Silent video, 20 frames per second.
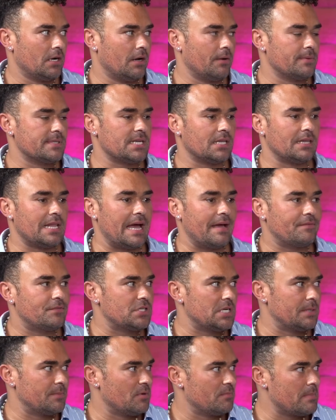It was a life
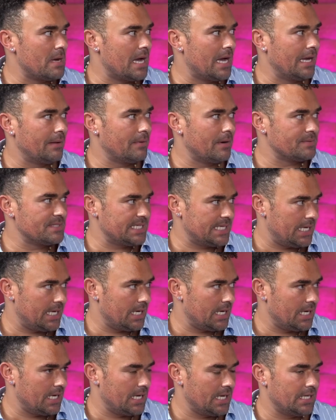dream of mine when I was a
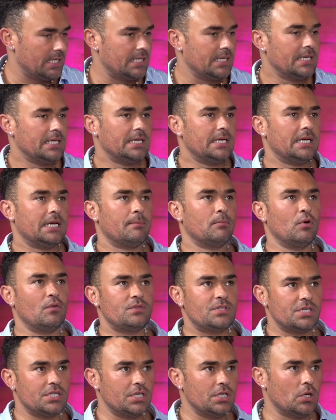kid. Moved
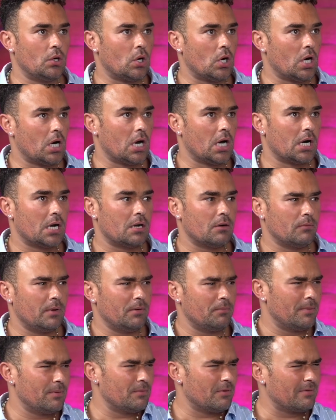to New York. We
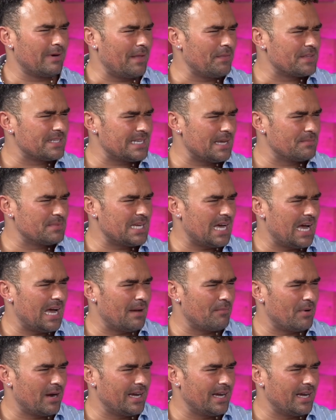were around the same time, right?